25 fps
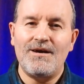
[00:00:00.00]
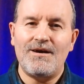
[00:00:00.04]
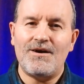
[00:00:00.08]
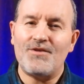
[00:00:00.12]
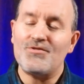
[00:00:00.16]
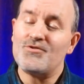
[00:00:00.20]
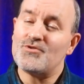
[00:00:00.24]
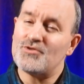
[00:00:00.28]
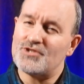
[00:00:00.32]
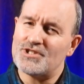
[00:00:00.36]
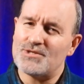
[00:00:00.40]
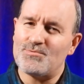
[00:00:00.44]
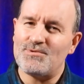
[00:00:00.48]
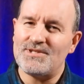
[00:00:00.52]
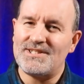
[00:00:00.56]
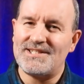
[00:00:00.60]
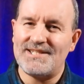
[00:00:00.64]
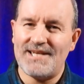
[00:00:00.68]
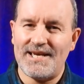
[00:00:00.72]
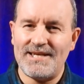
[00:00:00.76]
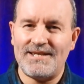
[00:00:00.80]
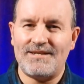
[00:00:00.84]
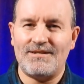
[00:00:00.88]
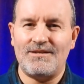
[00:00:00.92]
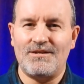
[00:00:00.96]
I thought I would
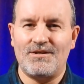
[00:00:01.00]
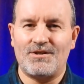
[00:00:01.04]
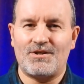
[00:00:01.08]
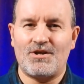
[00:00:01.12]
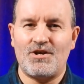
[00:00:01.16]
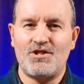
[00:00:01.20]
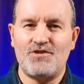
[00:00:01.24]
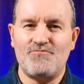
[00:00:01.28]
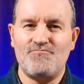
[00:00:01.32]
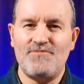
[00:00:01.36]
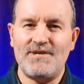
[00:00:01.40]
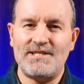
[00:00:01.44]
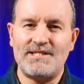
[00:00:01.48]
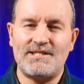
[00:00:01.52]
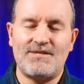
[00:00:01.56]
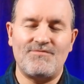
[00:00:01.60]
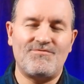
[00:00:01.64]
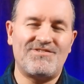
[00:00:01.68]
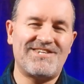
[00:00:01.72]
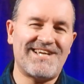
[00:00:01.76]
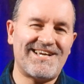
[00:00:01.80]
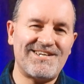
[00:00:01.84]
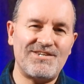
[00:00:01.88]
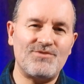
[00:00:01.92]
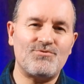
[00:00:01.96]
take a look at the rest
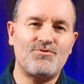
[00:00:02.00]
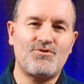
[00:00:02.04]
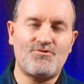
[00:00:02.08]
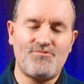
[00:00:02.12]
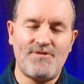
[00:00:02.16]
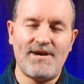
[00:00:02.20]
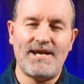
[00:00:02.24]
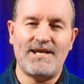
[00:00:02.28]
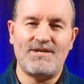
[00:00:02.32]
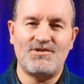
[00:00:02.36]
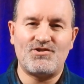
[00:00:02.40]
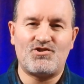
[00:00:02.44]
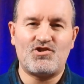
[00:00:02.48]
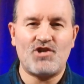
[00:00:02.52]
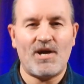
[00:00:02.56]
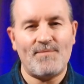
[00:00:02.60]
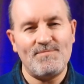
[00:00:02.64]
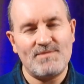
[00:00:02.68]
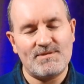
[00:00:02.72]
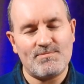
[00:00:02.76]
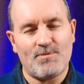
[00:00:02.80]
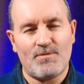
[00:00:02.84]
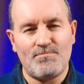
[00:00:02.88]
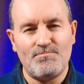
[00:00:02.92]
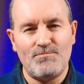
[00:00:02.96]
of Daniel Craig's
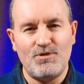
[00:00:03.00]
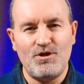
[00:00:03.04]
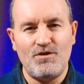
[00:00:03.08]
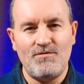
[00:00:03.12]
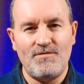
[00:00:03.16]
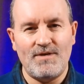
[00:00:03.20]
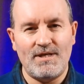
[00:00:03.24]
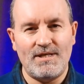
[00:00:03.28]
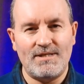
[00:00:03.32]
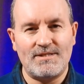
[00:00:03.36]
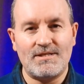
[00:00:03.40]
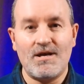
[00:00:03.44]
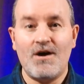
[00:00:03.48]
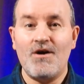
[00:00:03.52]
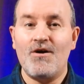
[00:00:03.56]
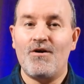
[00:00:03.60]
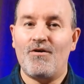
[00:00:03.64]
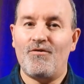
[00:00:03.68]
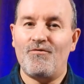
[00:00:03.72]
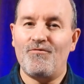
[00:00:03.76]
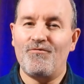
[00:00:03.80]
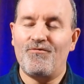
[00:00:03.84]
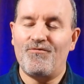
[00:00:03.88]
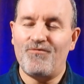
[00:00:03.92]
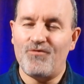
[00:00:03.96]
James Bond movies
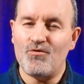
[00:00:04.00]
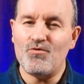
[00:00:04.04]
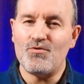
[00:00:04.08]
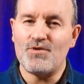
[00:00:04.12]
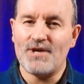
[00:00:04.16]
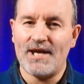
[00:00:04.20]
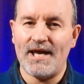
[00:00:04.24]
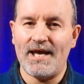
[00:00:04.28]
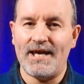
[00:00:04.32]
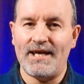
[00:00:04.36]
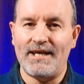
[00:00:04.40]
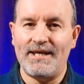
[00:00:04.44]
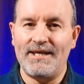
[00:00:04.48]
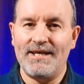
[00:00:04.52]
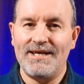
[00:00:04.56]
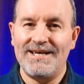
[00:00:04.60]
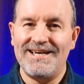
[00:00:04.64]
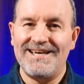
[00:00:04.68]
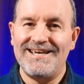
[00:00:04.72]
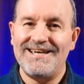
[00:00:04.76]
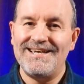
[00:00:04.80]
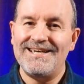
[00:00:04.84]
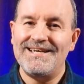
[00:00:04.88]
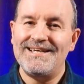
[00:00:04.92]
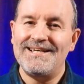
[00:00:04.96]
on 4K
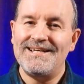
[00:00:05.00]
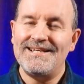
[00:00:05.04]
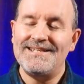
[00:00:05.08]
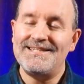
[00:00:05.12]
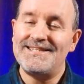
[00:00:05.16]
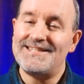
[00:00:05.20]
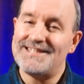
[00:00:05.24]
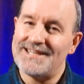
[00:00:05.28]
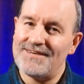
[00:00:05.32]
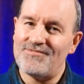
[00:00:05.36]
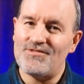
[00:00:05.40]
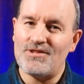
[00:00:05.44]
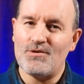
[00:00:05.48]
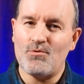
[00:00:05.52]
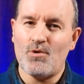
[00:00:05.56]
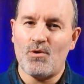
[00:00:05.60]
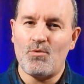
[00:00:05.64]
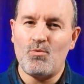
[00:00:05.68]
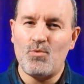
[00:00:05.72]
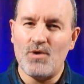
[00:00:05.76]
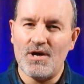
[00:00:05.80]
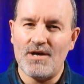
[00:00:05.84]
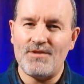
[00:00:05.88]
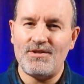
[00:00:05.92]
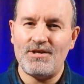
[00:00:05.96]
and see if they were a
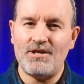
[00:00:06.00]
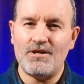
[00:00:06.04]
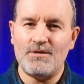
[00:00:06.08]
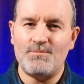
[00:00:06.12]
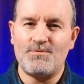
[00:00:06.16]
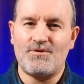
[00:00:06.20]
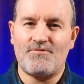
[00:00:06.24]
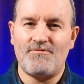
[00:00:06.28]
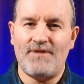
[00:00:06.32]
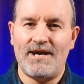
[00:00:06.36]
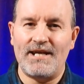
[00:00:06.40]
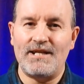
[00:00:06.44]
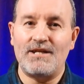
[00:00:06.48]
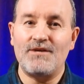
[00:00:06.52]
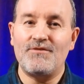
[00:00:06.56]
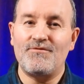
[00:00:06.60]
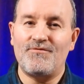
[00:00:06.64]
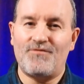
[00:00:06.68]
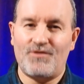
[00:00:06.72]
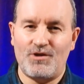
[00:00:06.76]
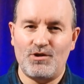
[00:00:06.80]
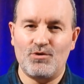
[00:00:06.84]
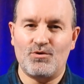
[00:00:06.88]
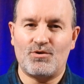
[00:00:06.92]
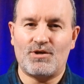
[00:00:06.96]
worthy upgrade
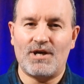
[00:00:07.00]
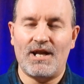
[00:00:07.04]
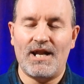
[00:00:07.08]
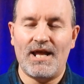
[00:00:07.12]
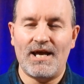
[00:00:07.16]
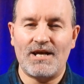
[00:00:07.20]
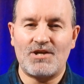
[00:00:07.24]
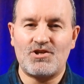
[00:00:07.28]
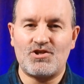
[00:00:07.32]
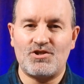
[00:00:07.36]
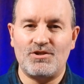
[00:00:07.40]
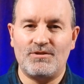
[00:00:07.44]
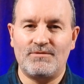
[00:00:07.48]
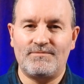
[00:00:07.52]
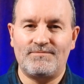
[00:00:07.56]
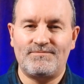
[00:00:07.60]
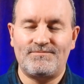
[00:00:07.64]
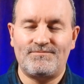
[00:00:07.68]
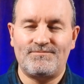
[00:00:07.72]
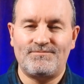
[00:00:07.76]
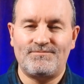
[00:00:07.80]
for your collection.